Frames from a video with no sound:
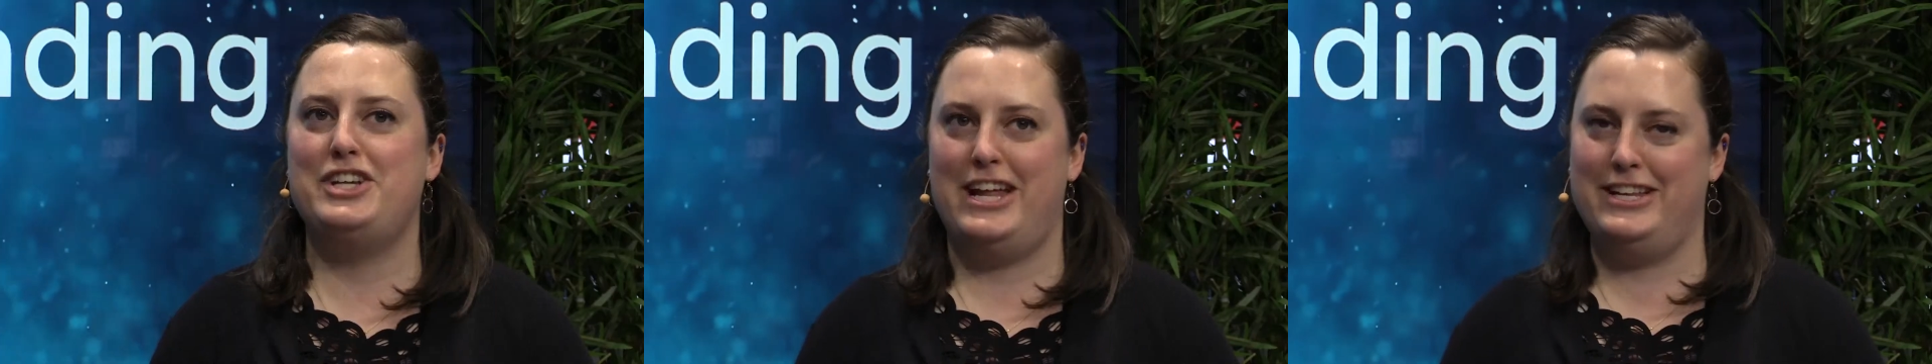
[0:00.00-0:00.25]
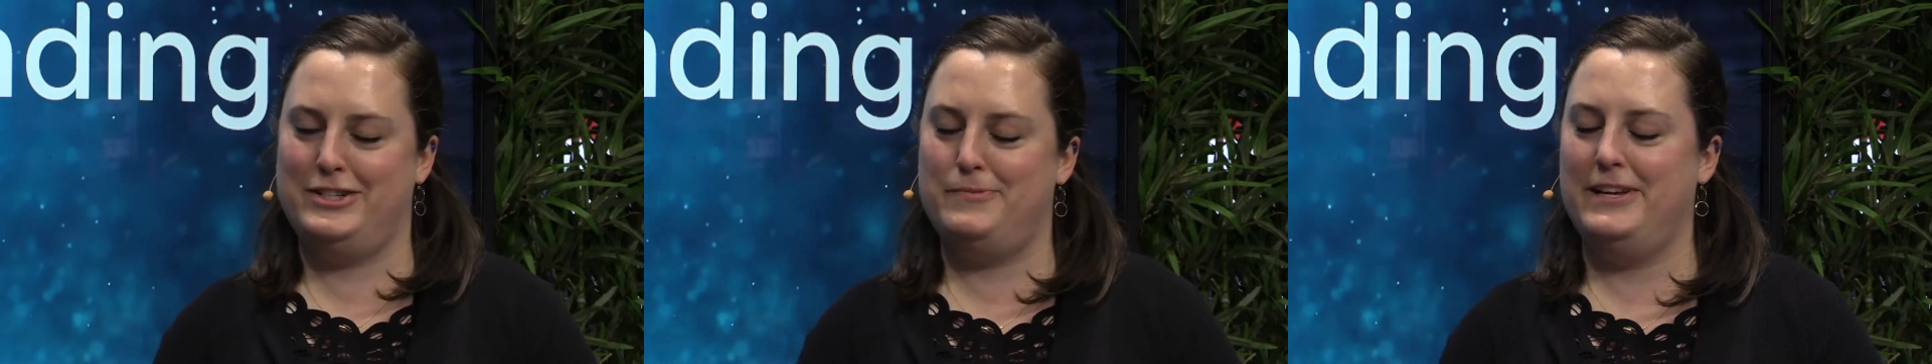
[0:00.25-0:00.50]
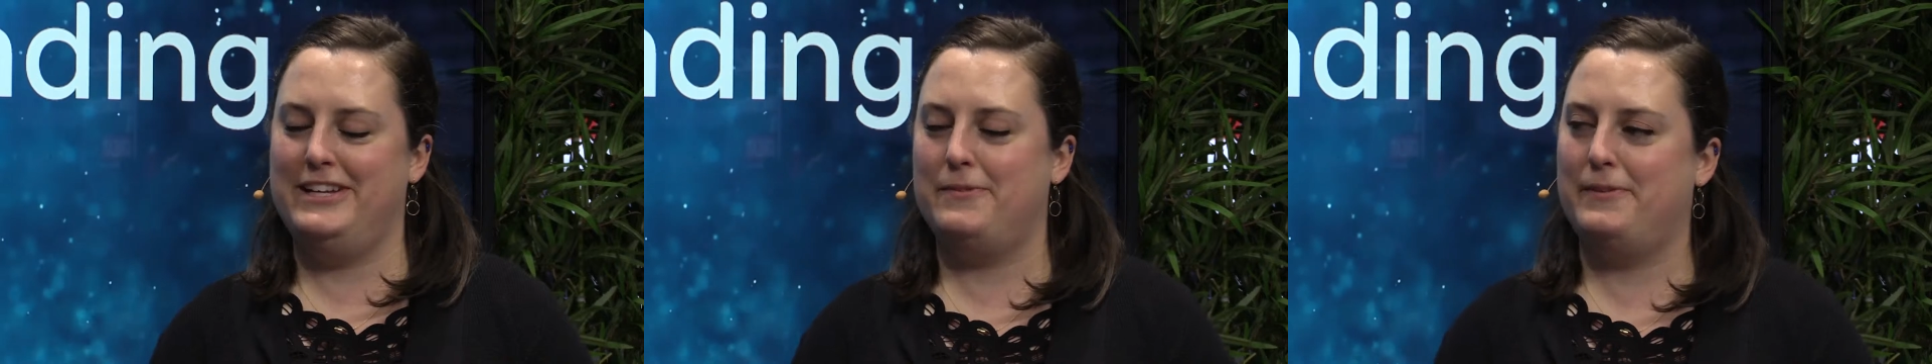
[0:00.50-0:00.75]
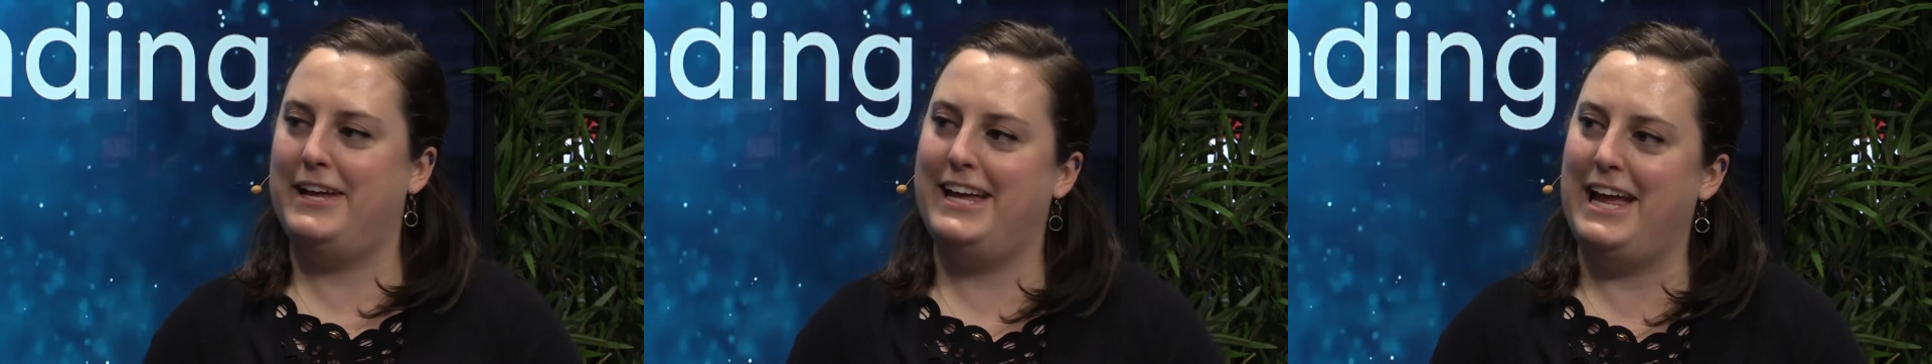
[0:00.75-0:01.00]
challenged me to
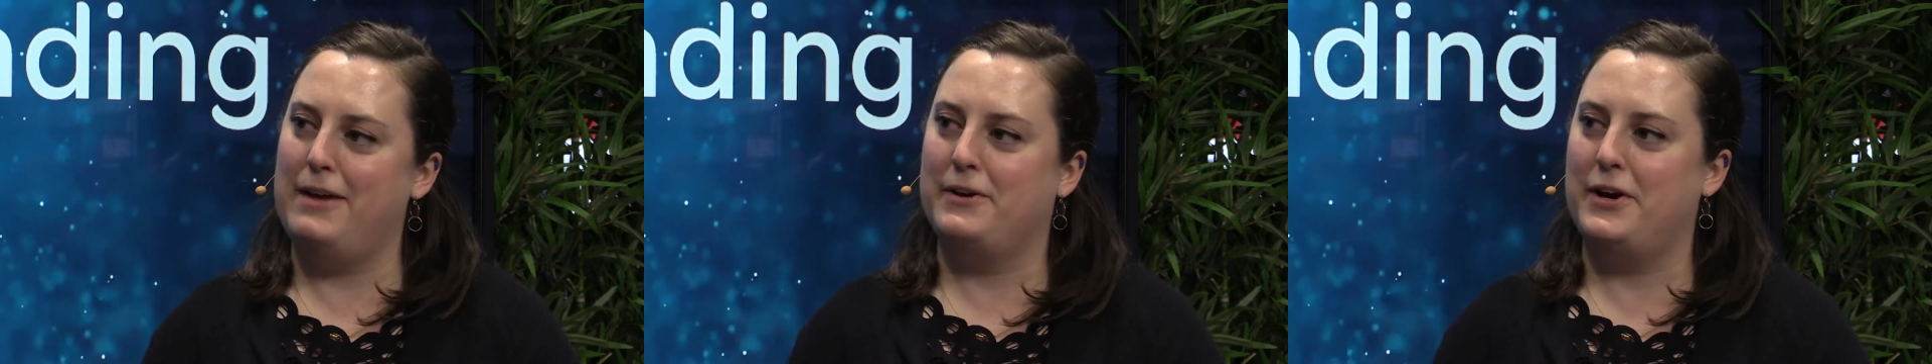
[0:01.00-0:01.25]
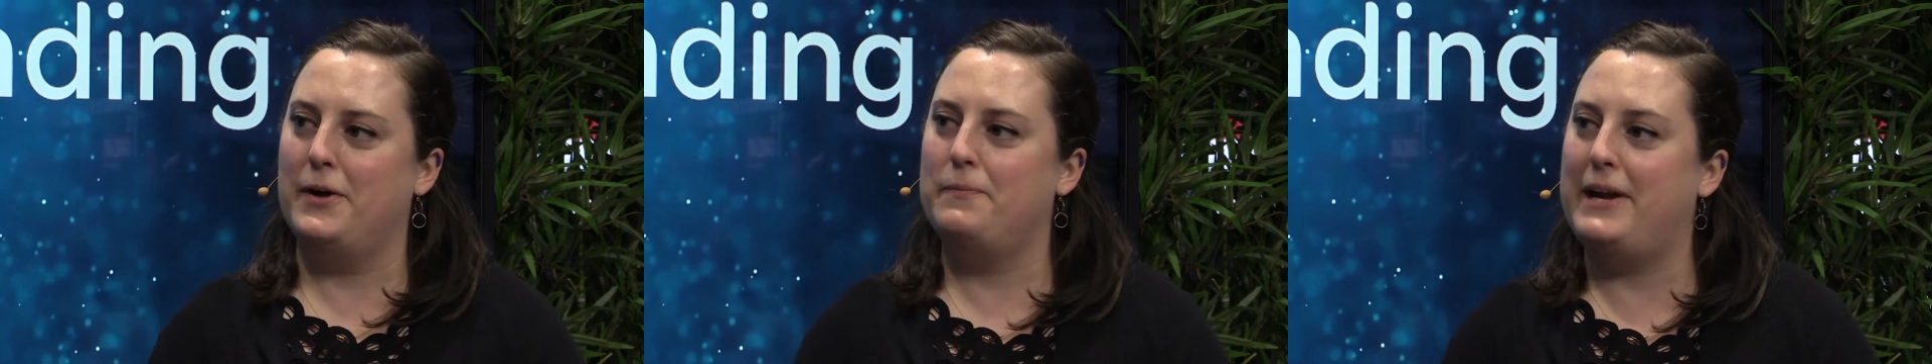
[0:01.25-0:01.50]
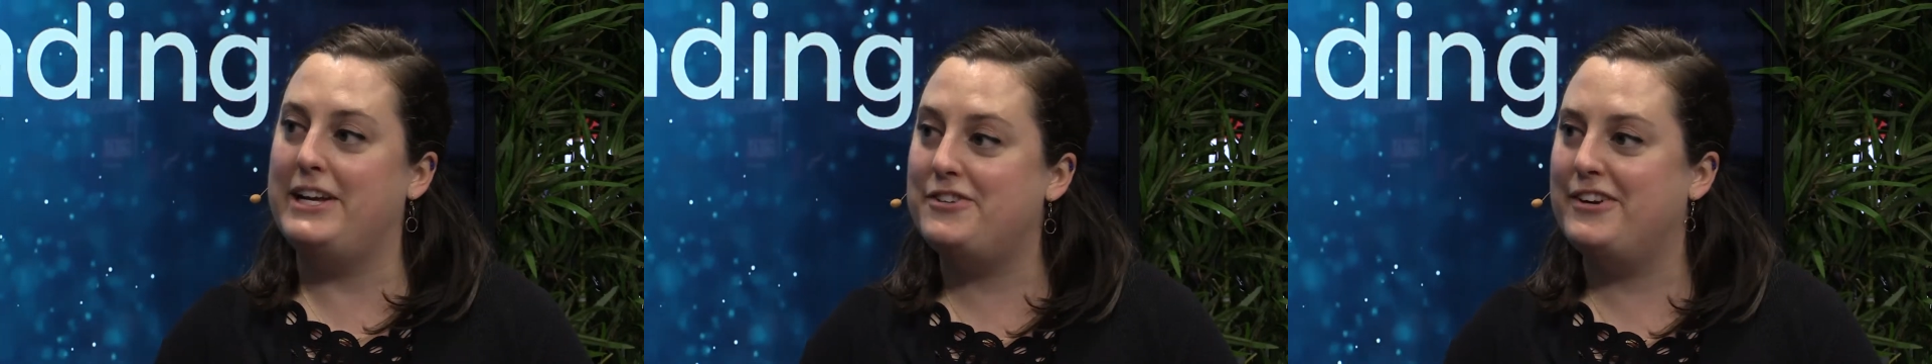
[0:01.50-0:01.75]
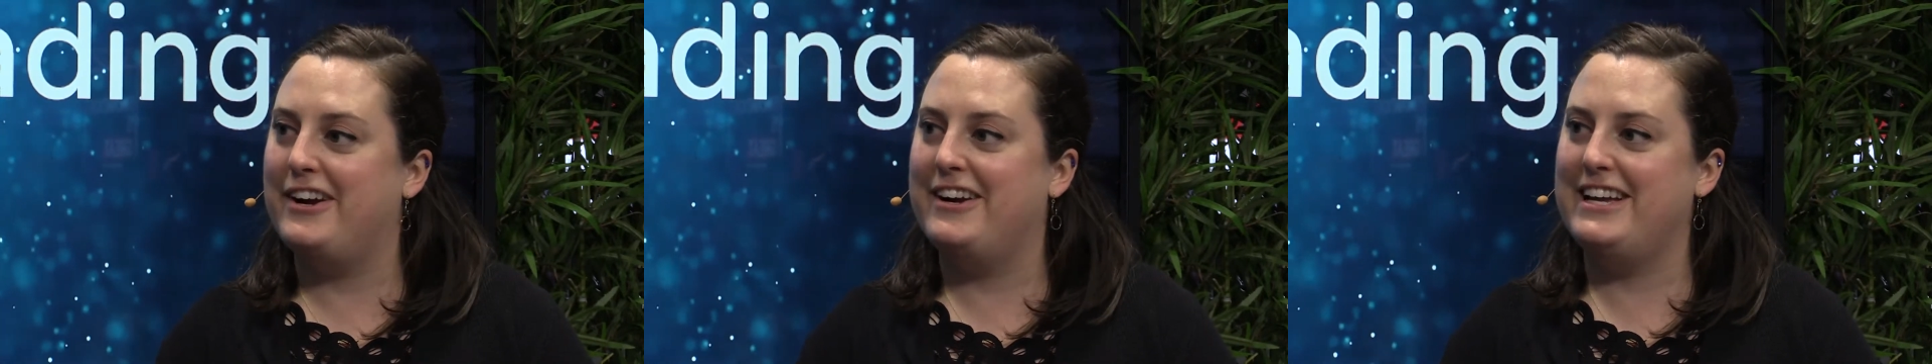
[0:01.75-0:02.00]
play a game called
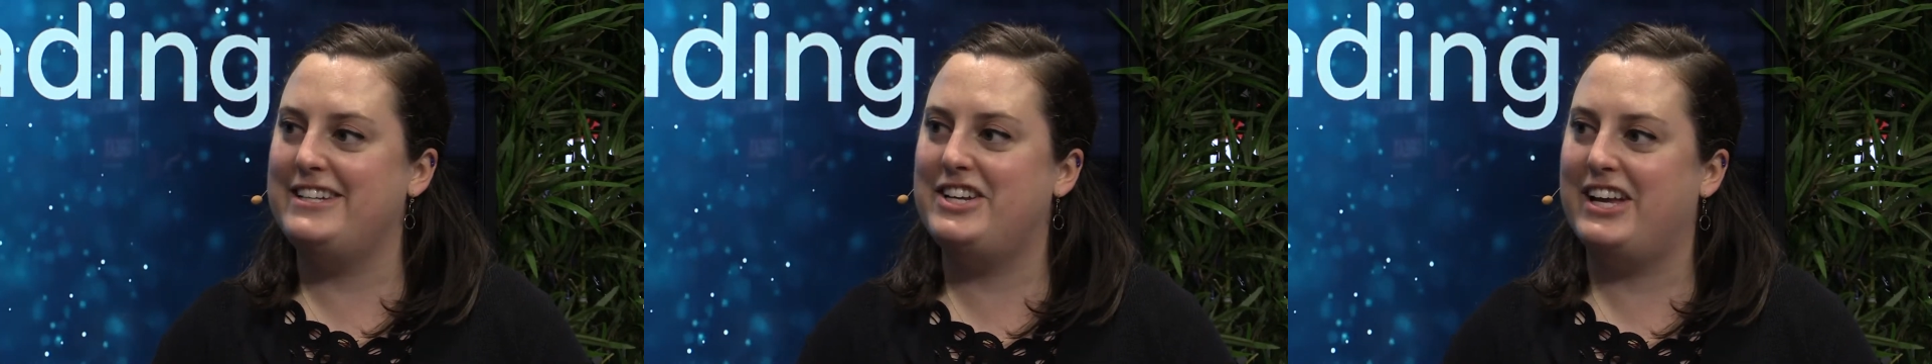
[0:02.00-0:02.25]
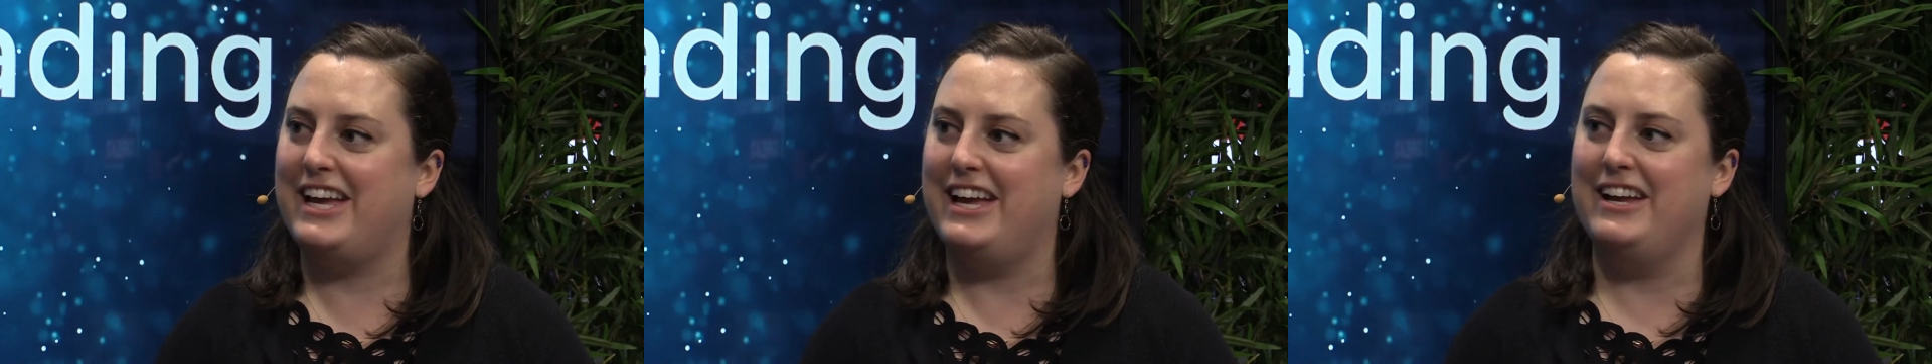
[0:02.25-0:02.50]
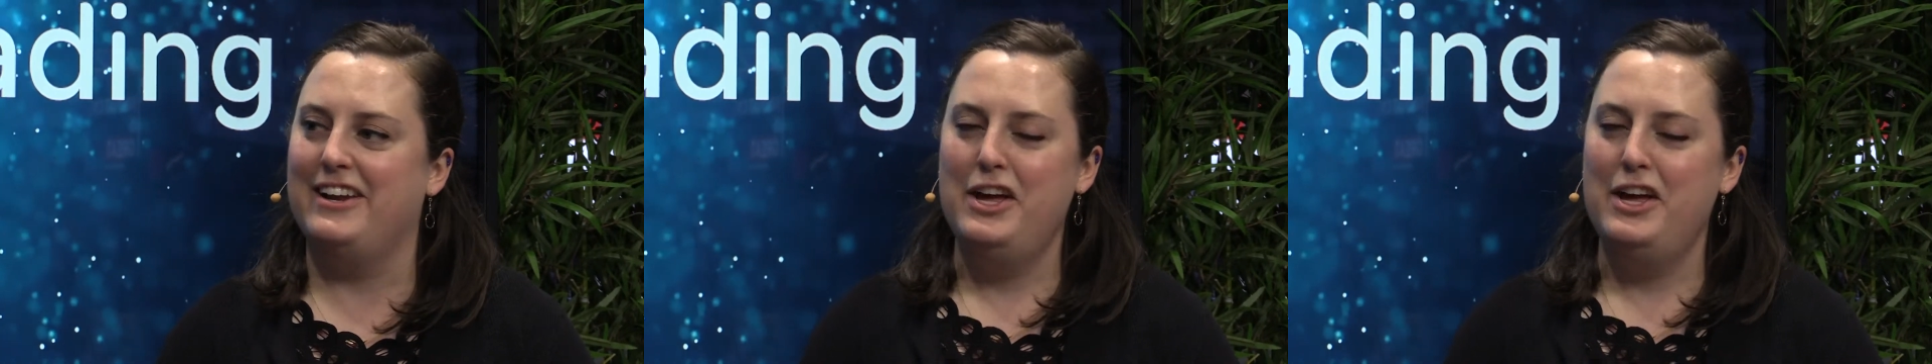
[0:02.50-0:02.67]
Patriarchy Chicken.